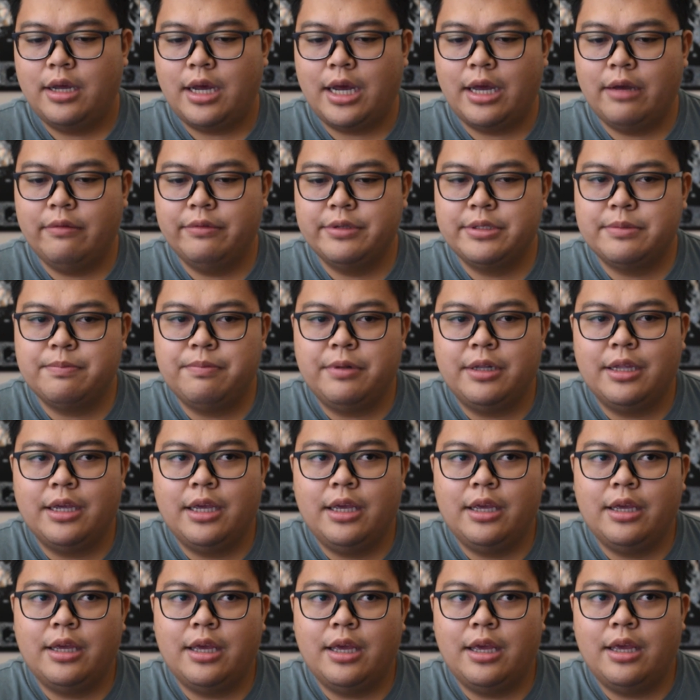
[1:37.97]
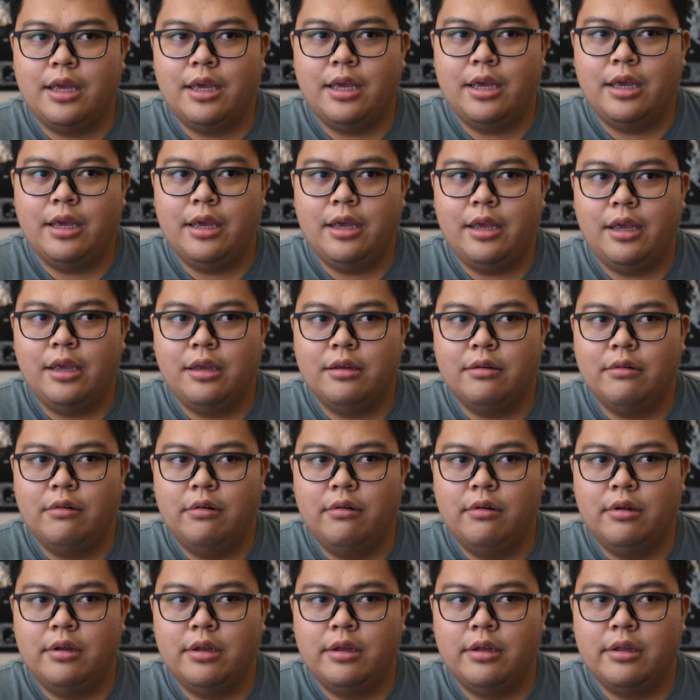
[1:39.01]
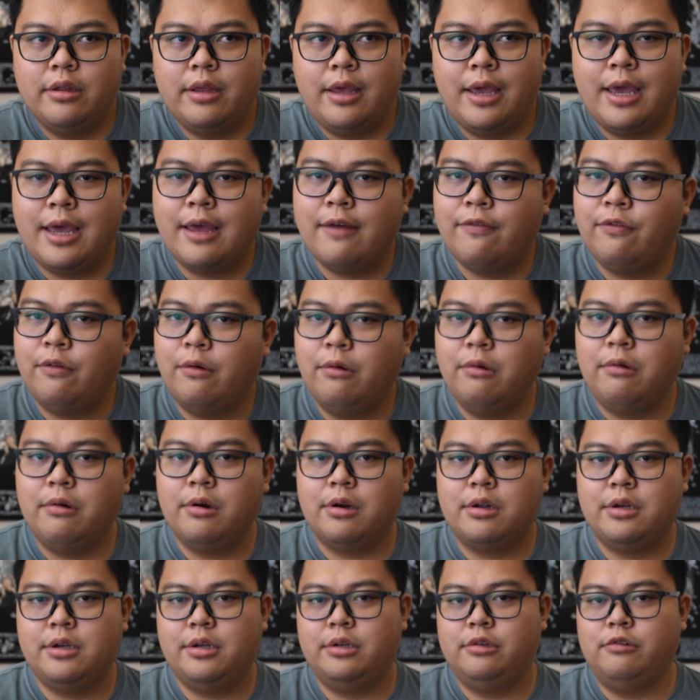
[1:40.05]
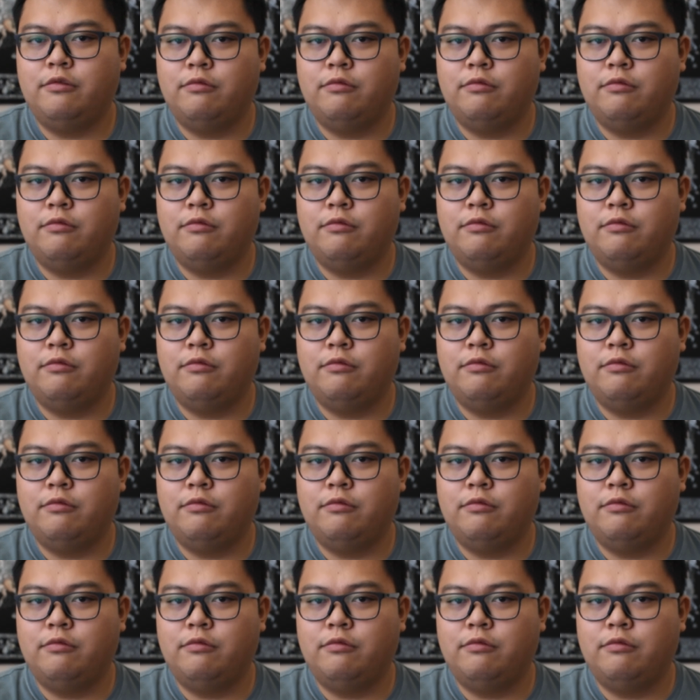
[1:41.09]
I was playing a half-orc